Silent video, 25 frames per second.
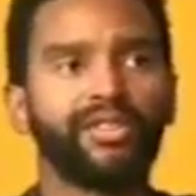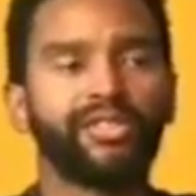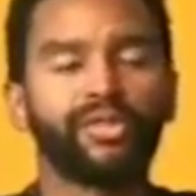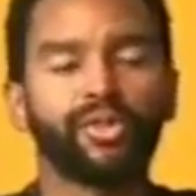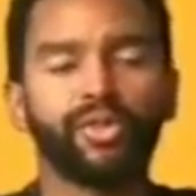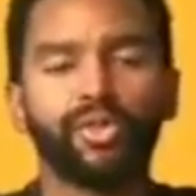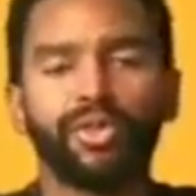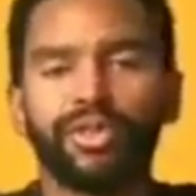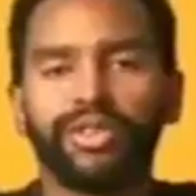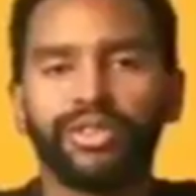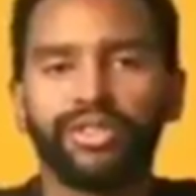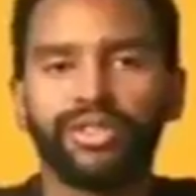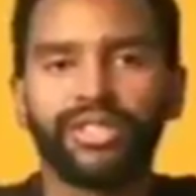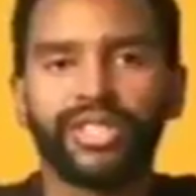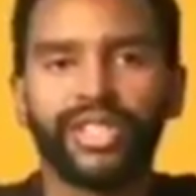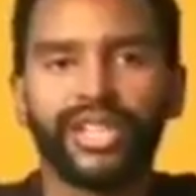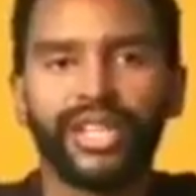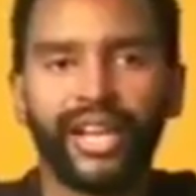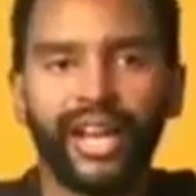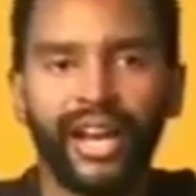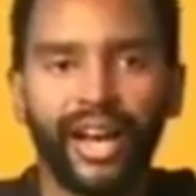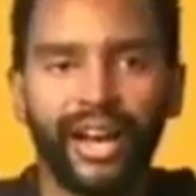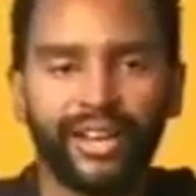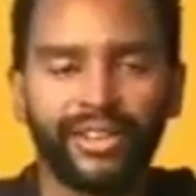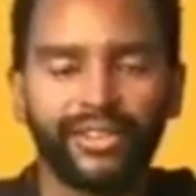shortages
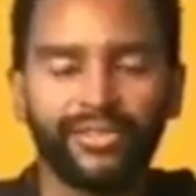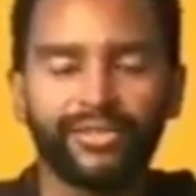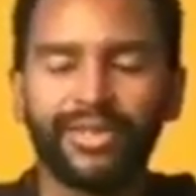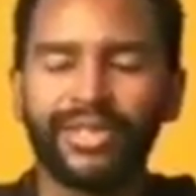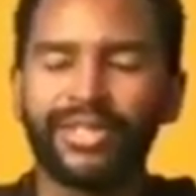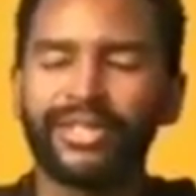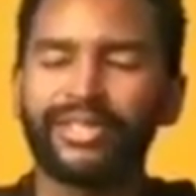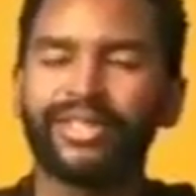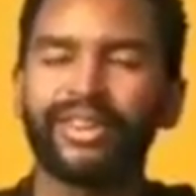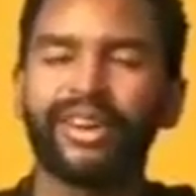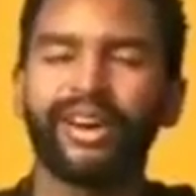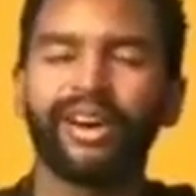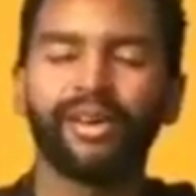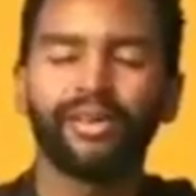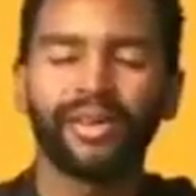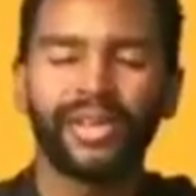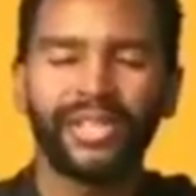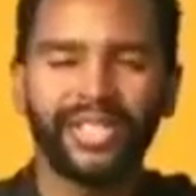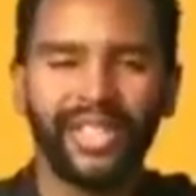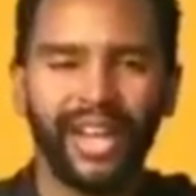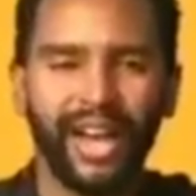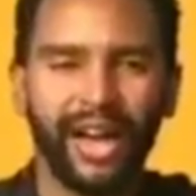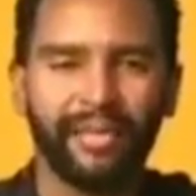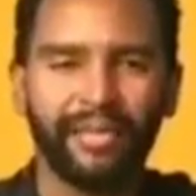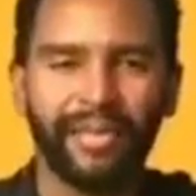in gas, which
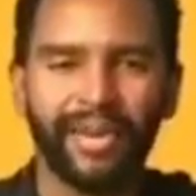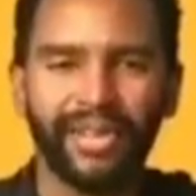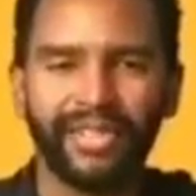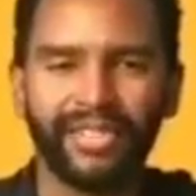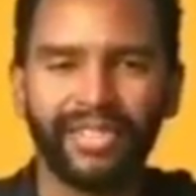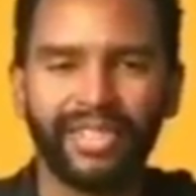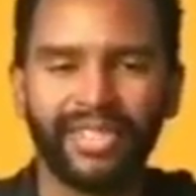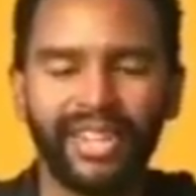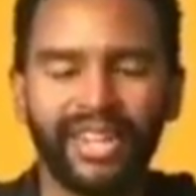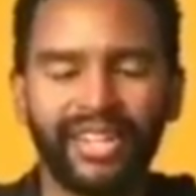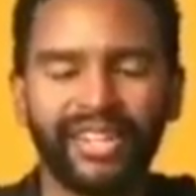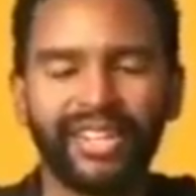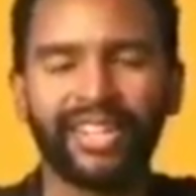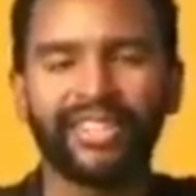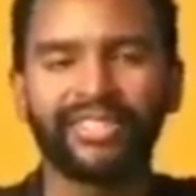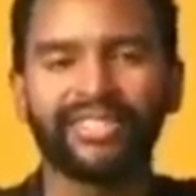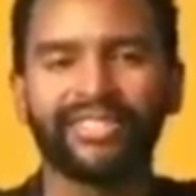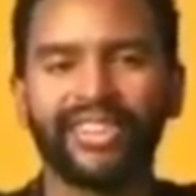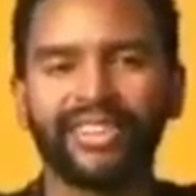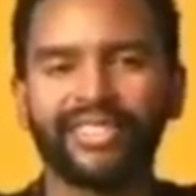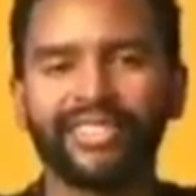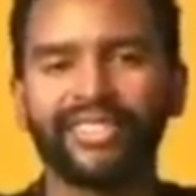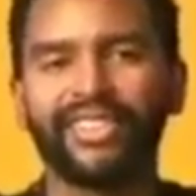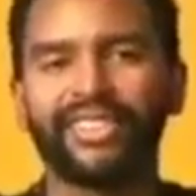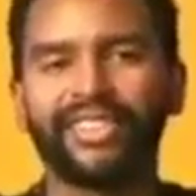always happens, and
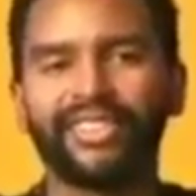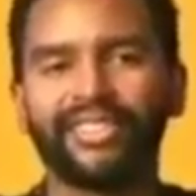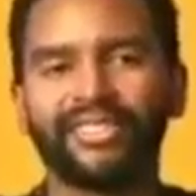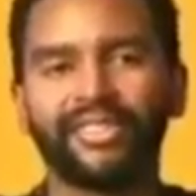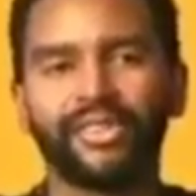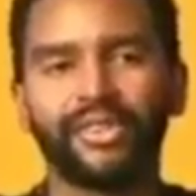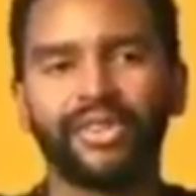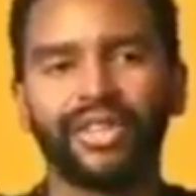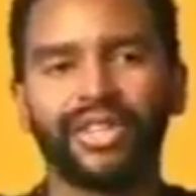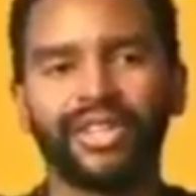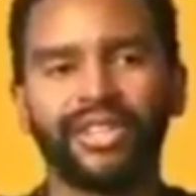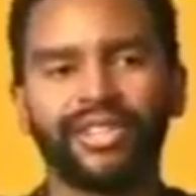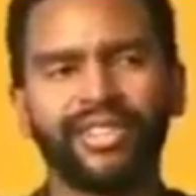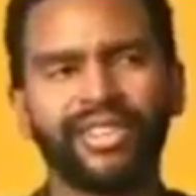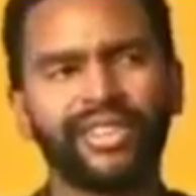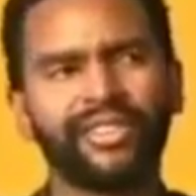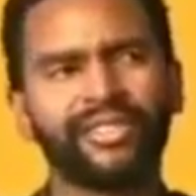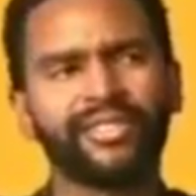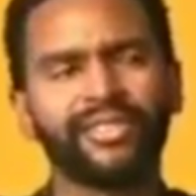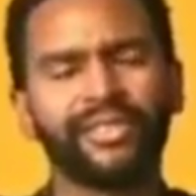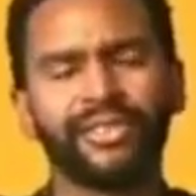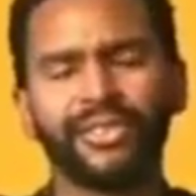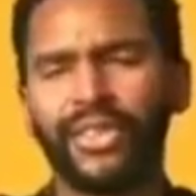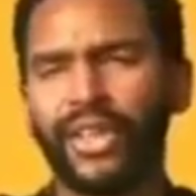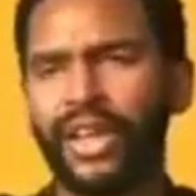that's not necessarily an
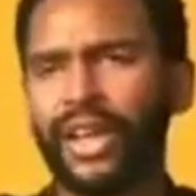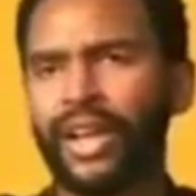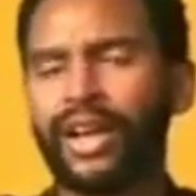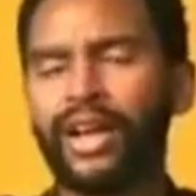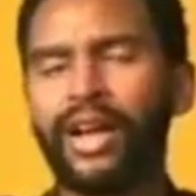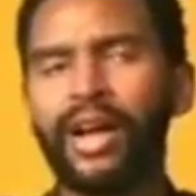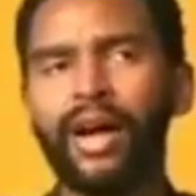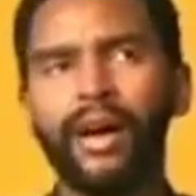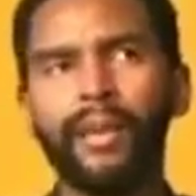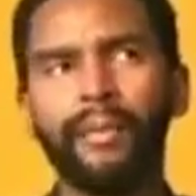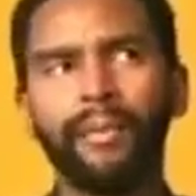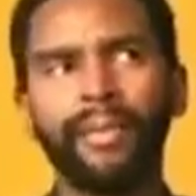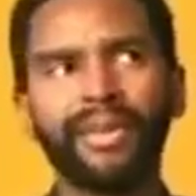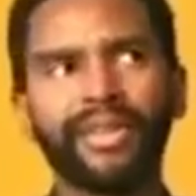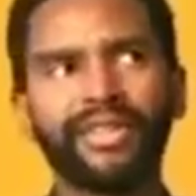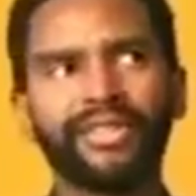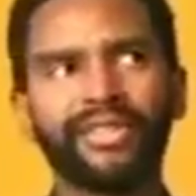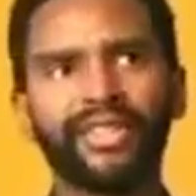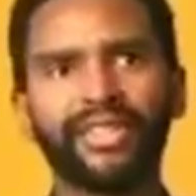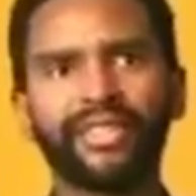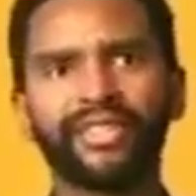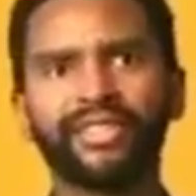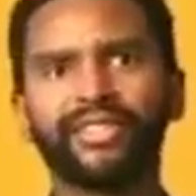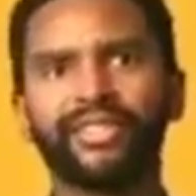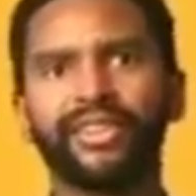intentional thing, but
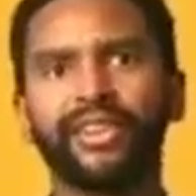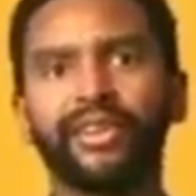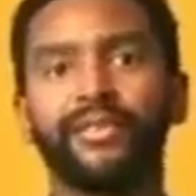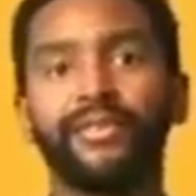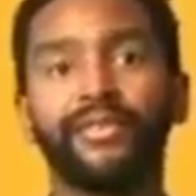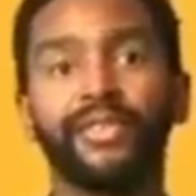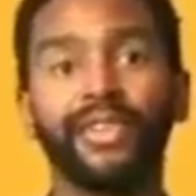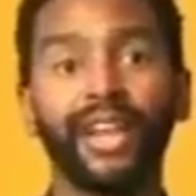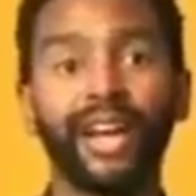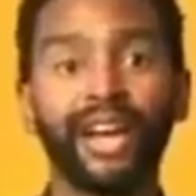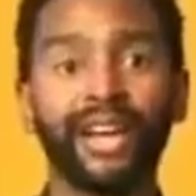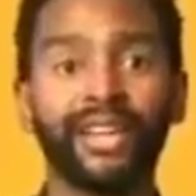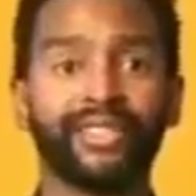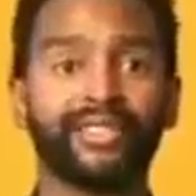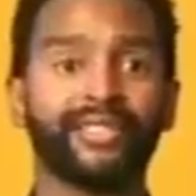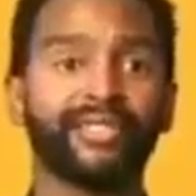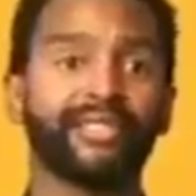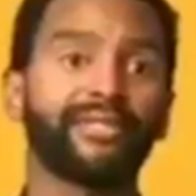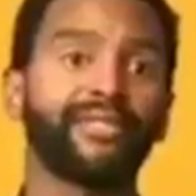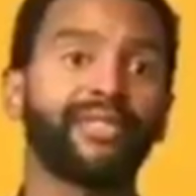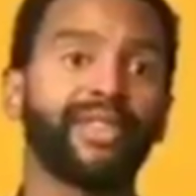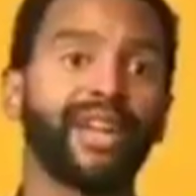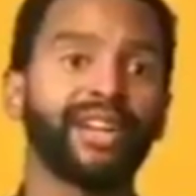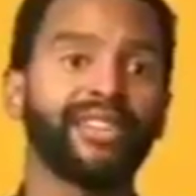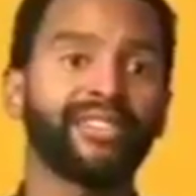just
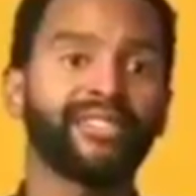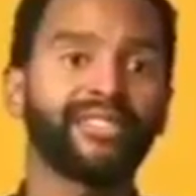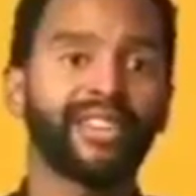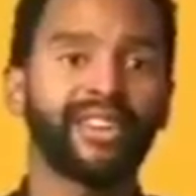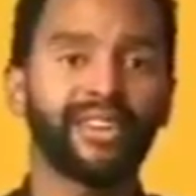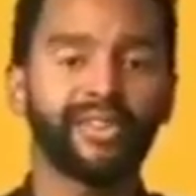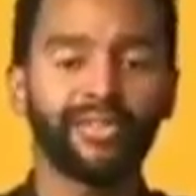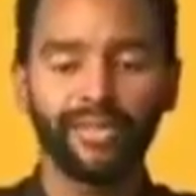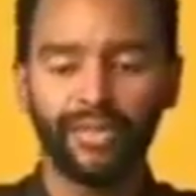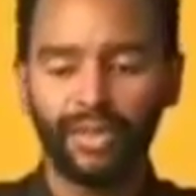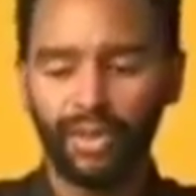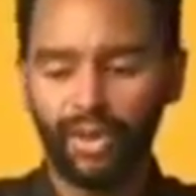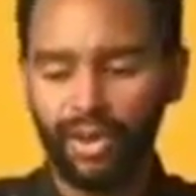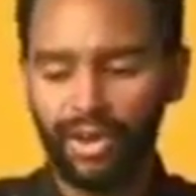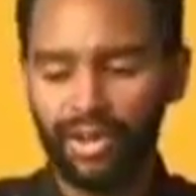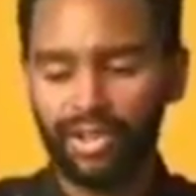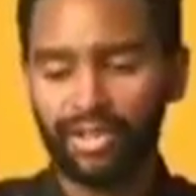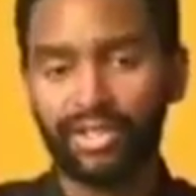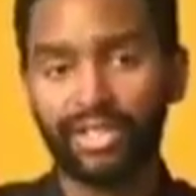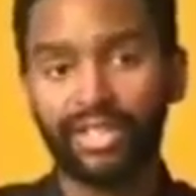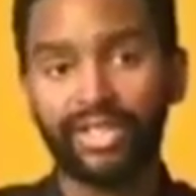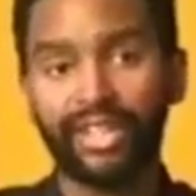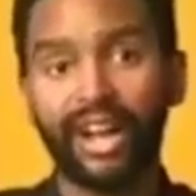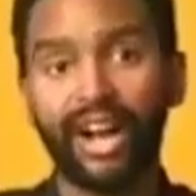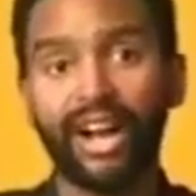flights out of Florida
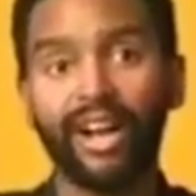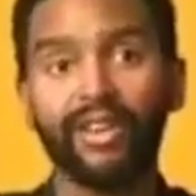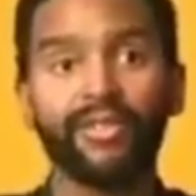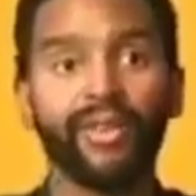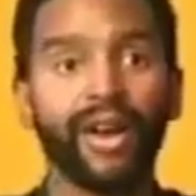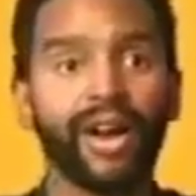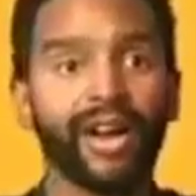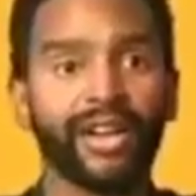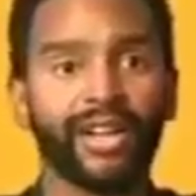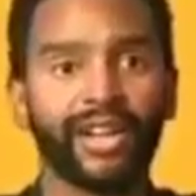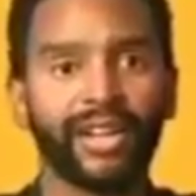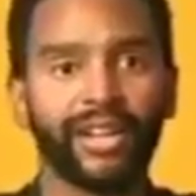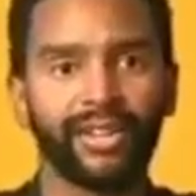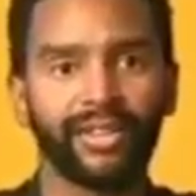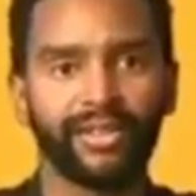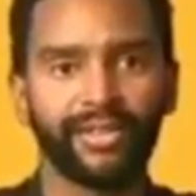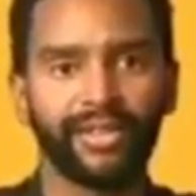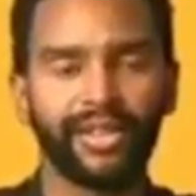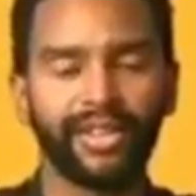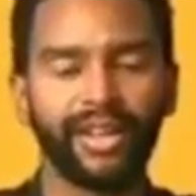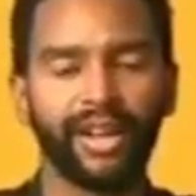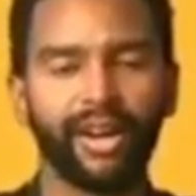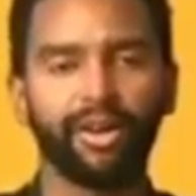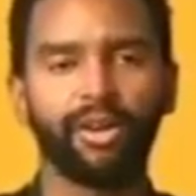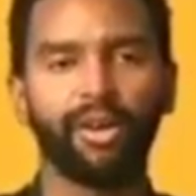skyrocketed,
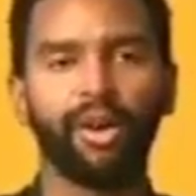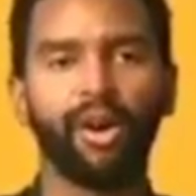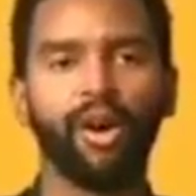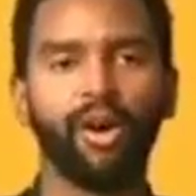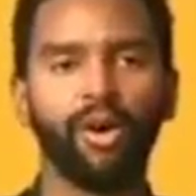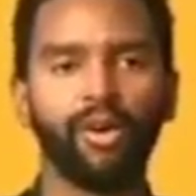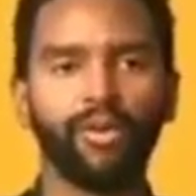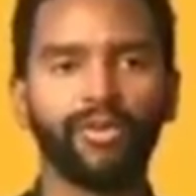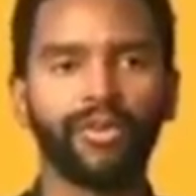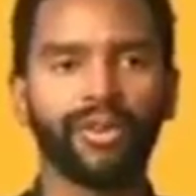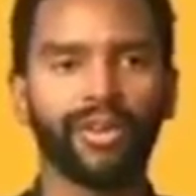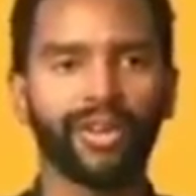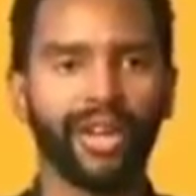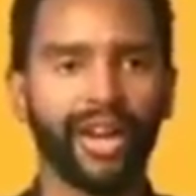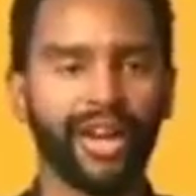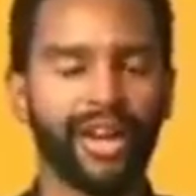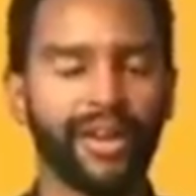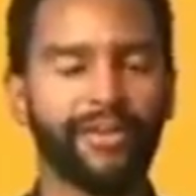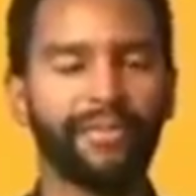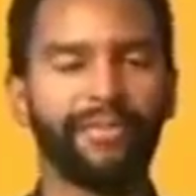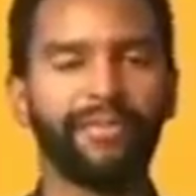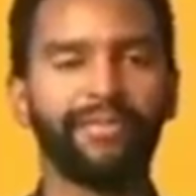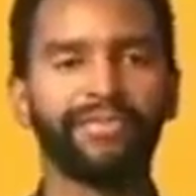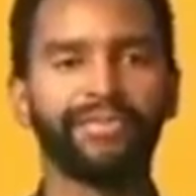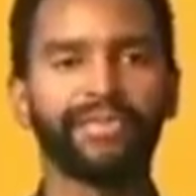
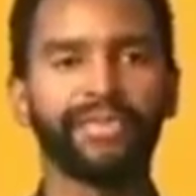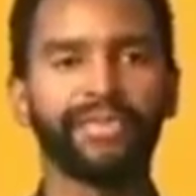overnight.